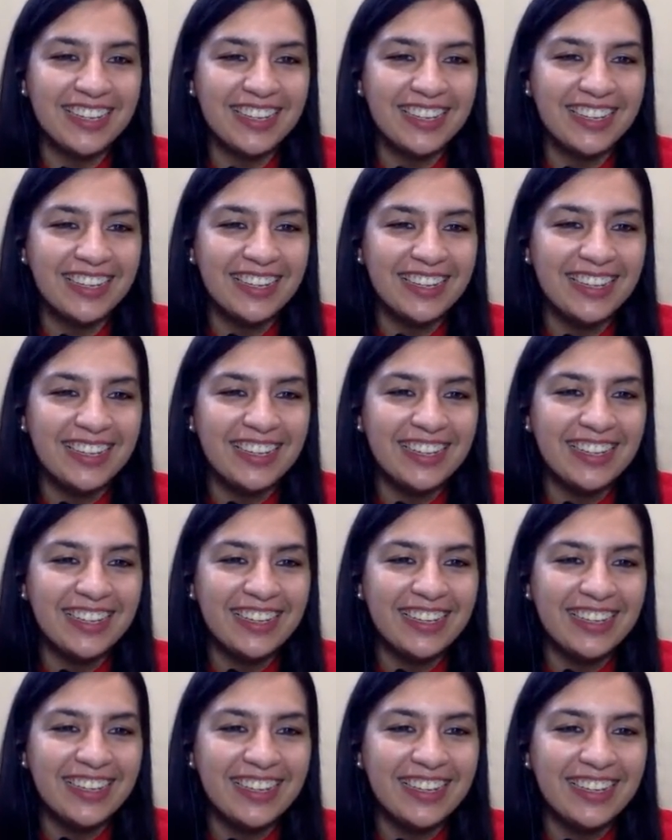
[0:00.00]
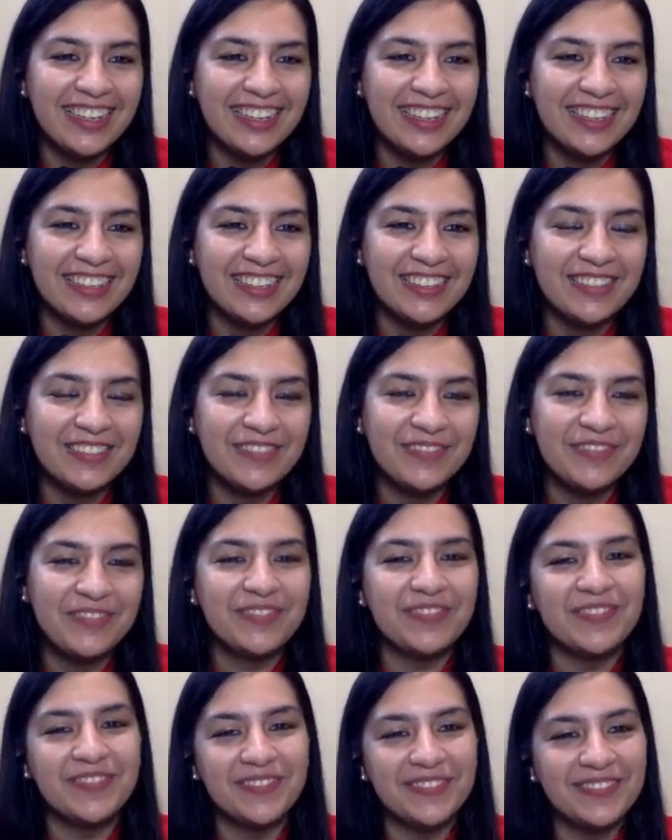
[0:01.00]

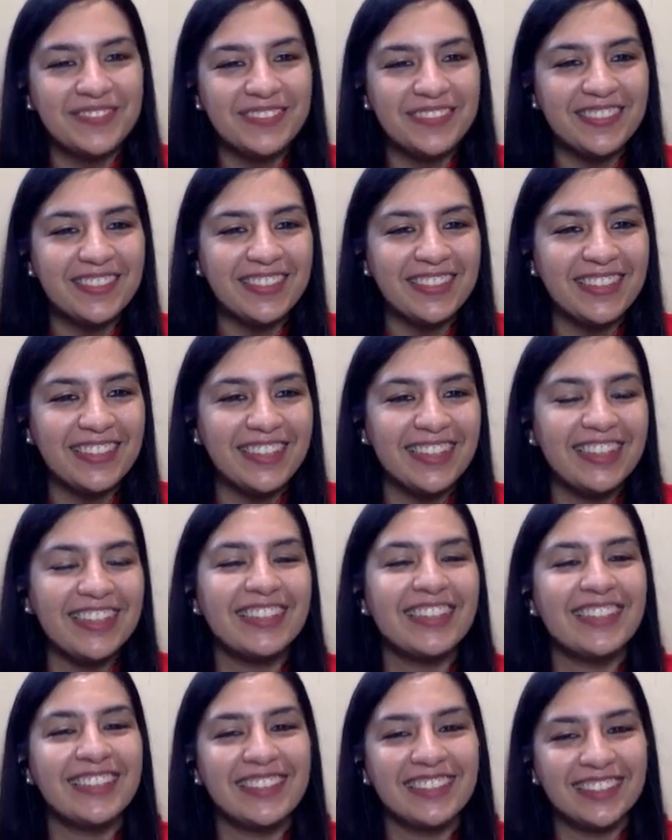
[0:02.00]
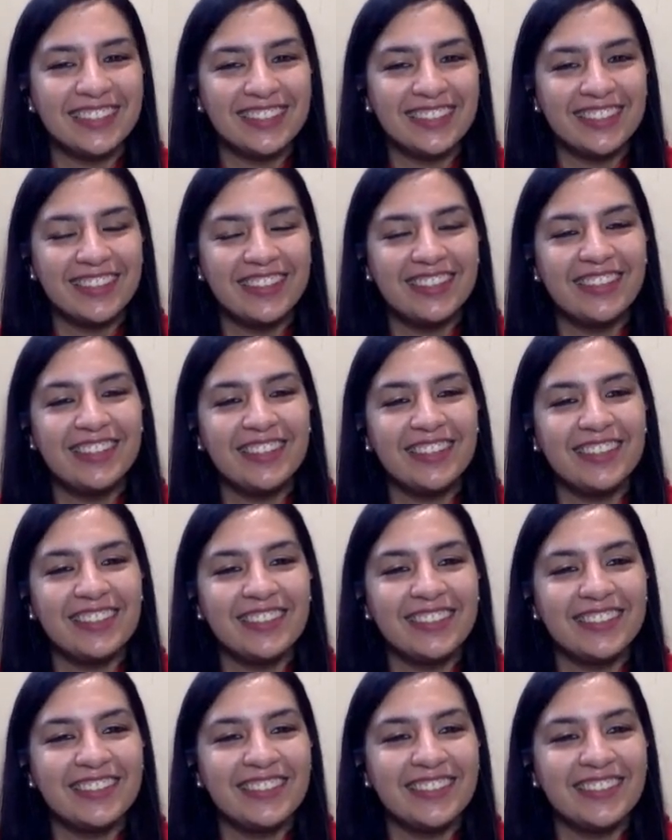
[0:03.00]
(silent)